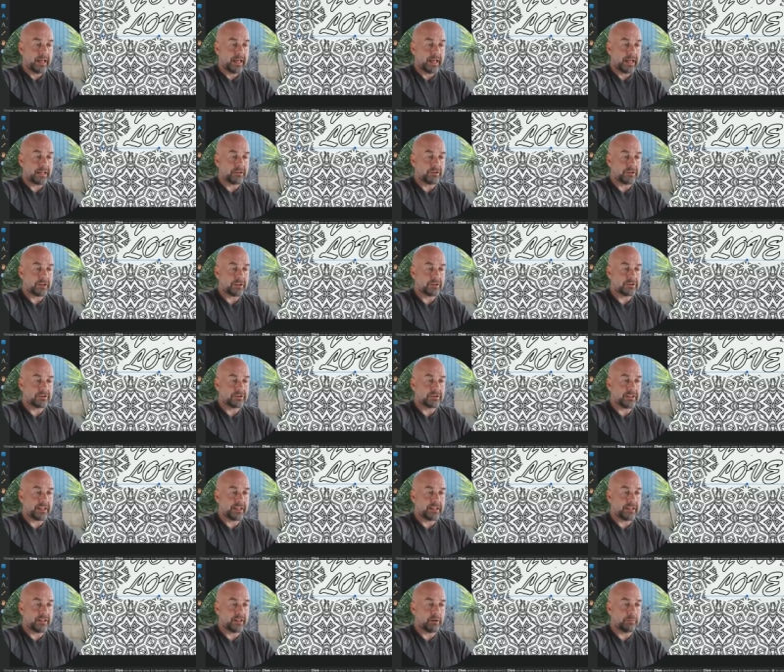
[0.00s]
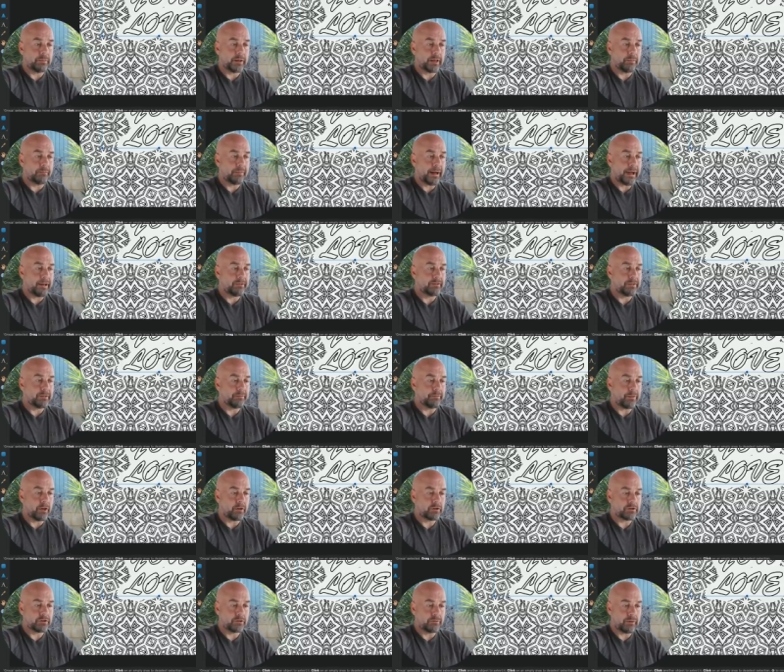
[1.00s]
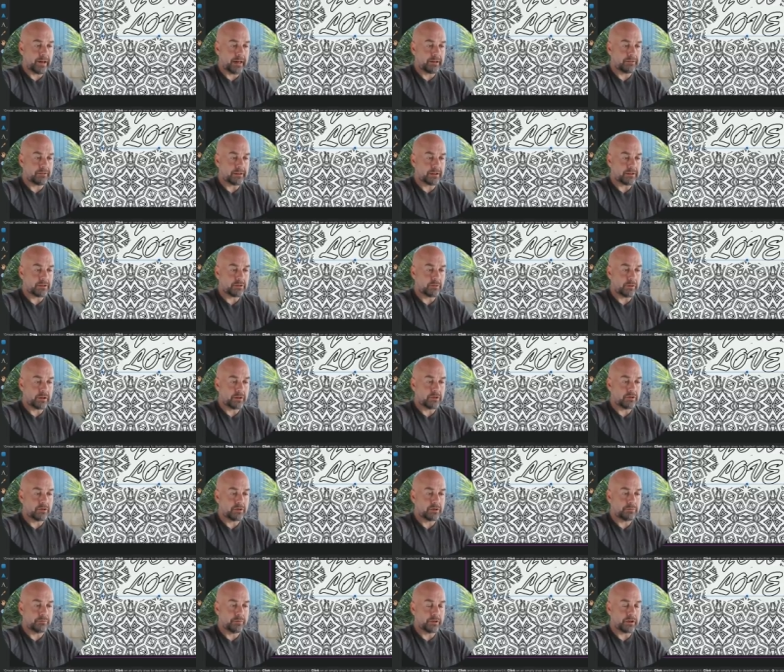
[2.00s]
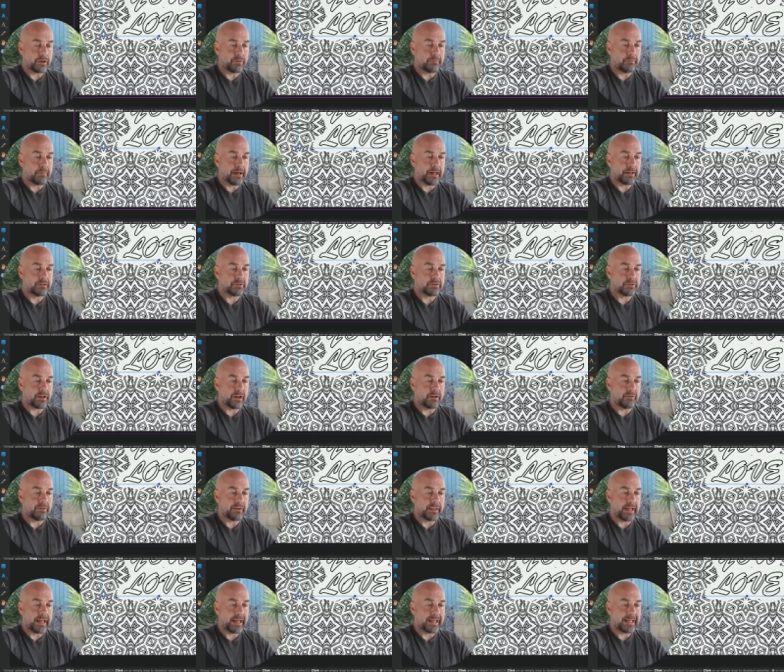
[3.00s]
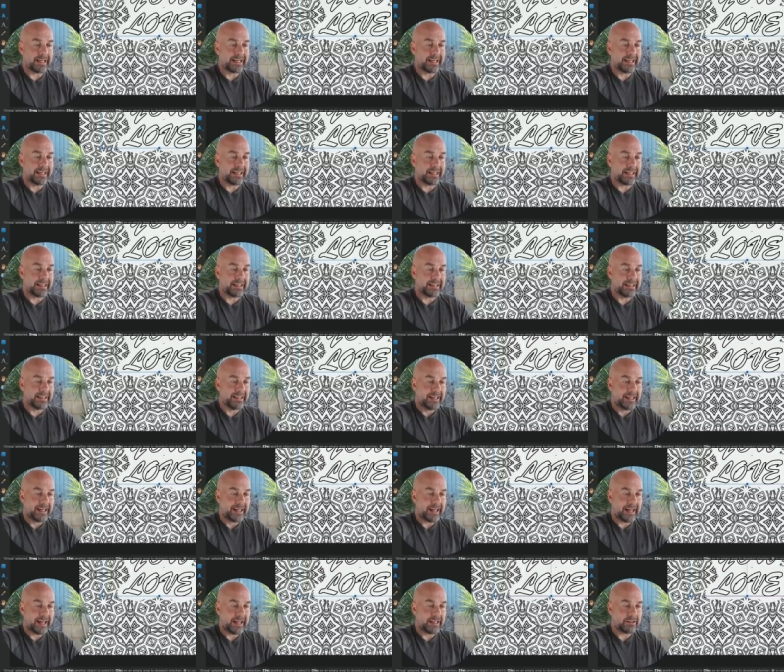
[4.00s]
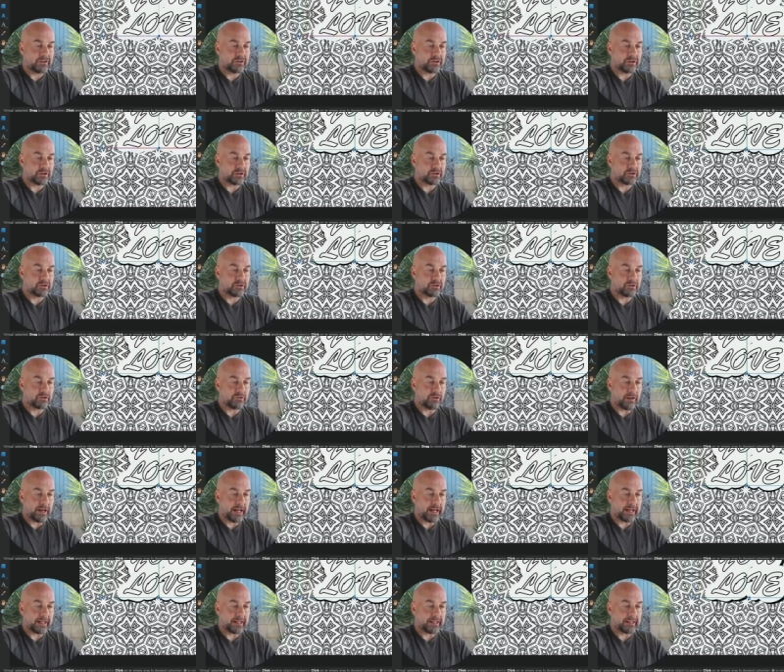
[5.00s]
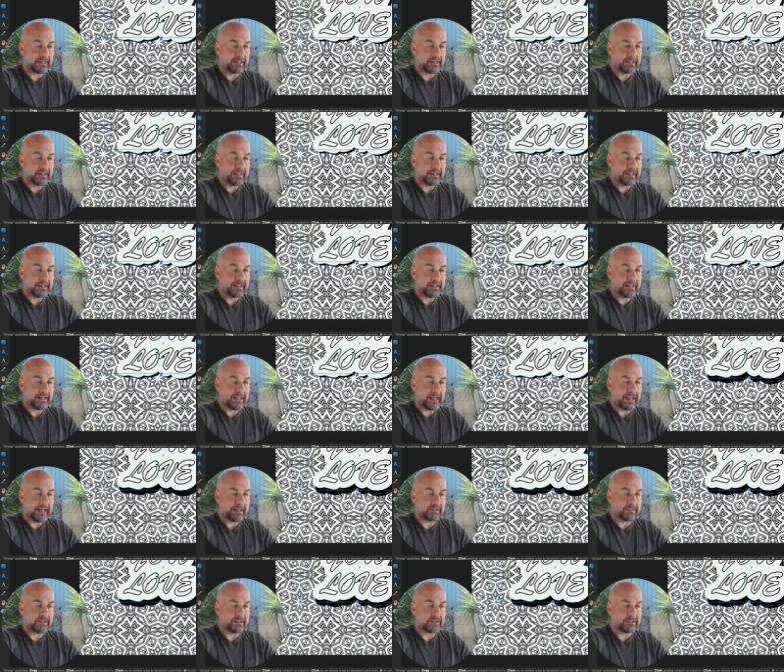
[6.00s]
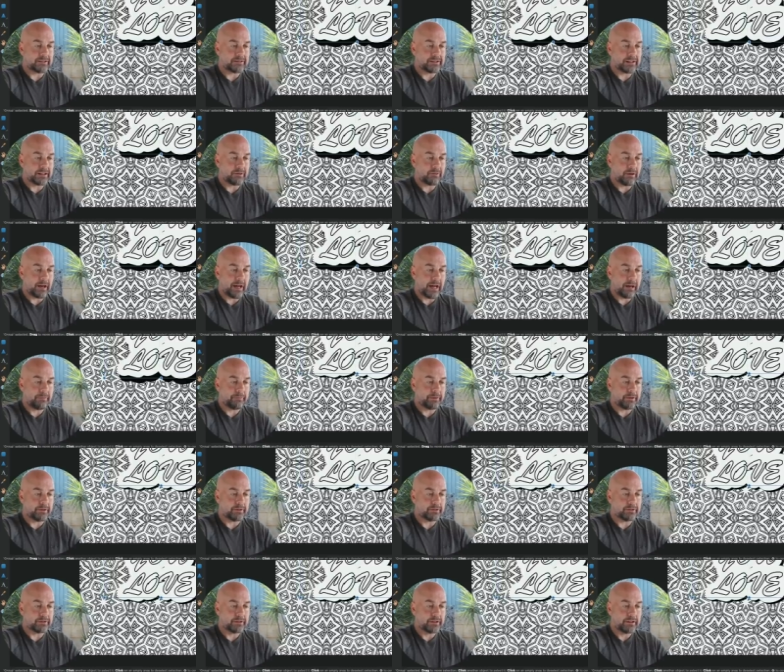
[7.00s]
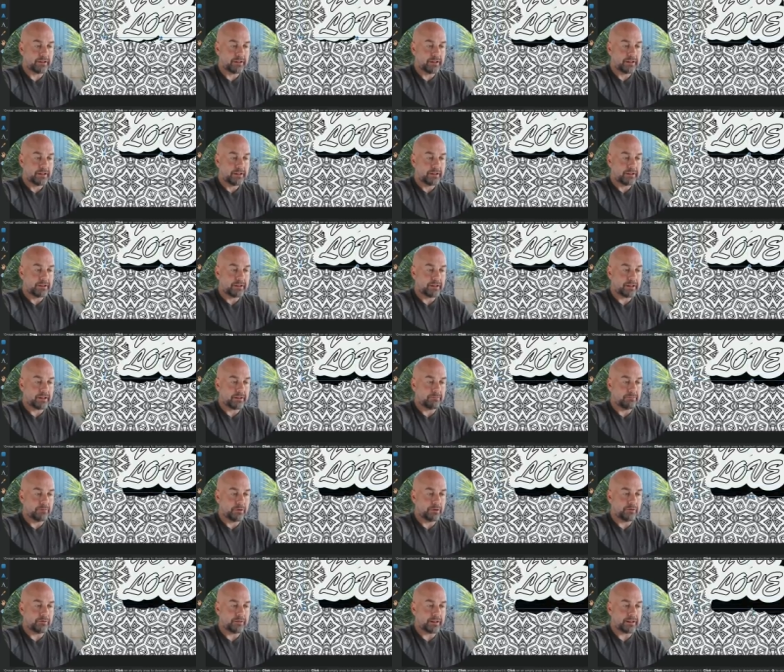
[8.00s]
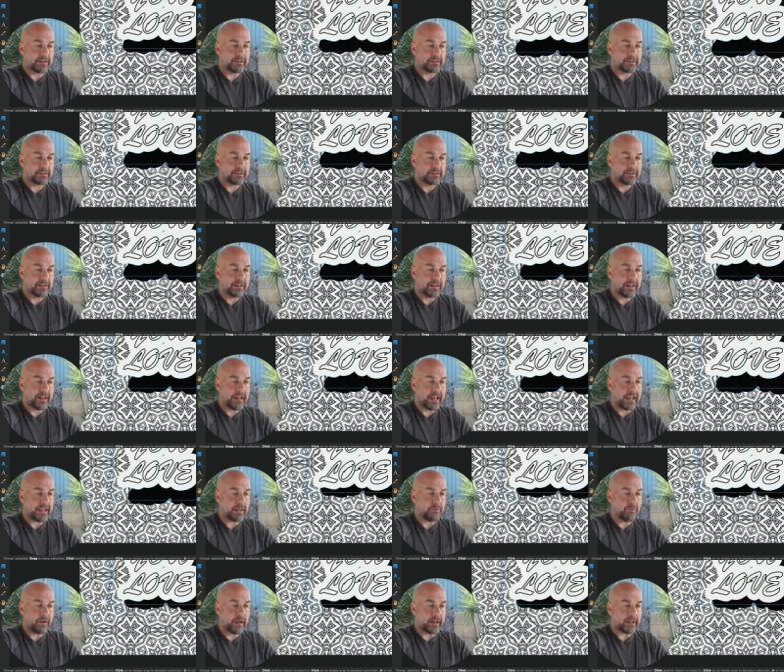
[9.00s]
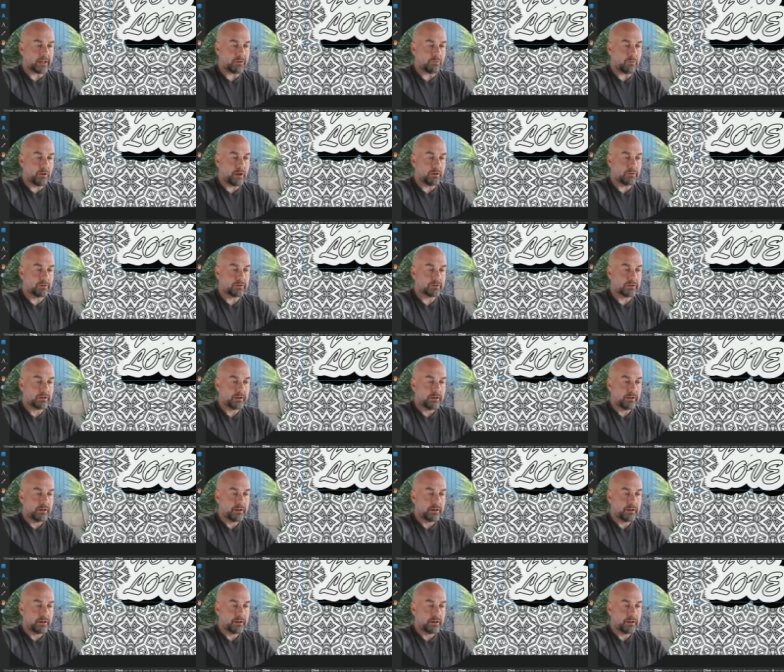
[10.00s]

and you can see there'll be a bounding box around it so what you do is put your mouse over there click and just drag now you can see what happens you can move this anywhere you want